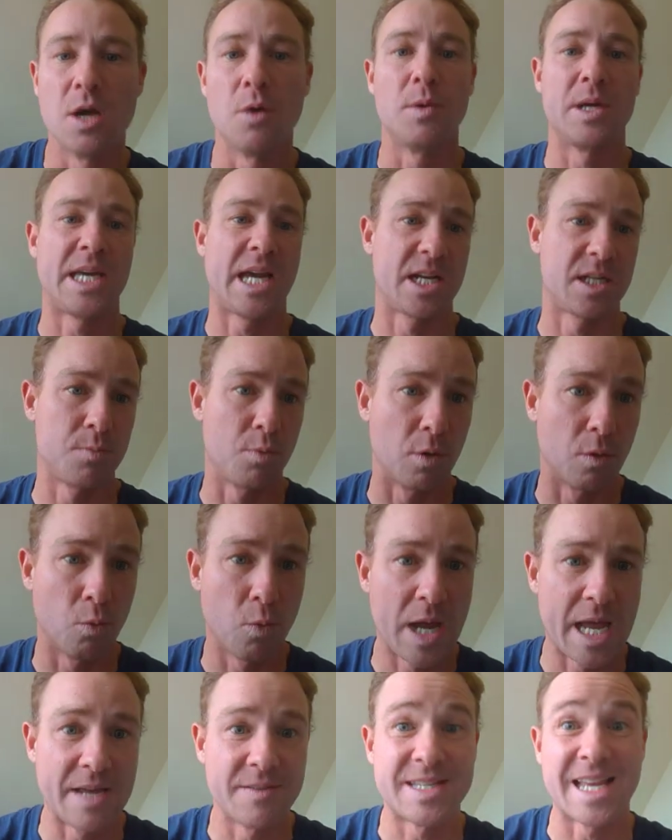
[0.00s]
we catch more
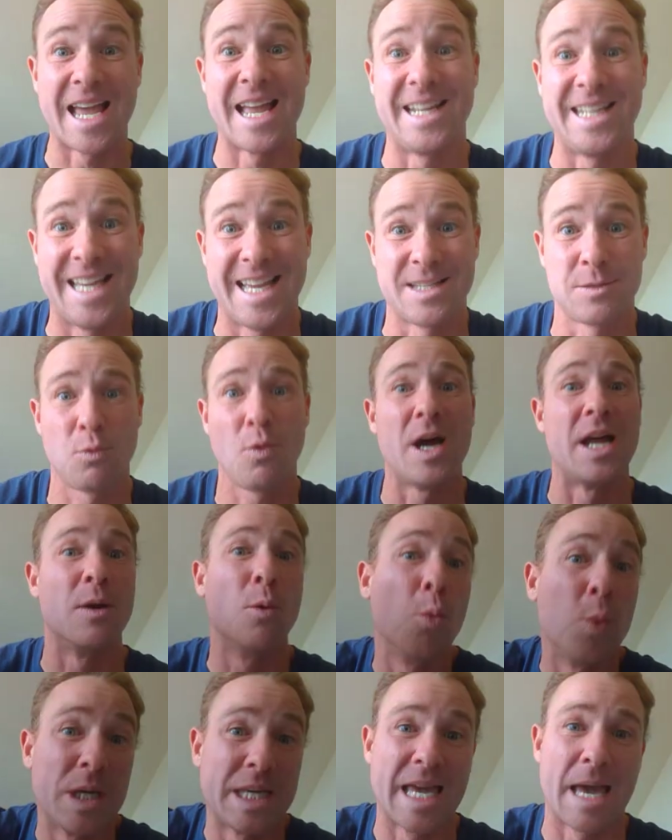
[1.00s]
waves, and guess what?
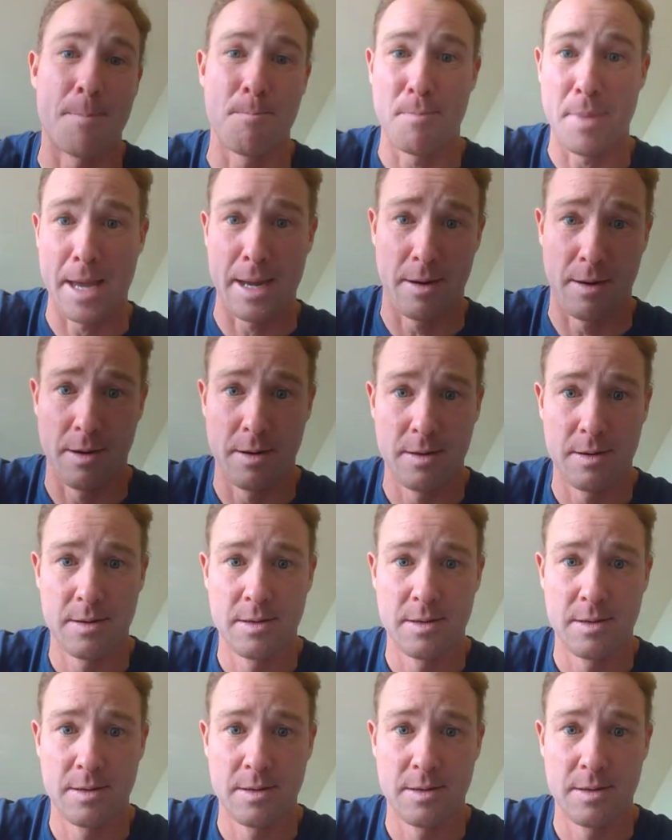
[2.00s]
We get better,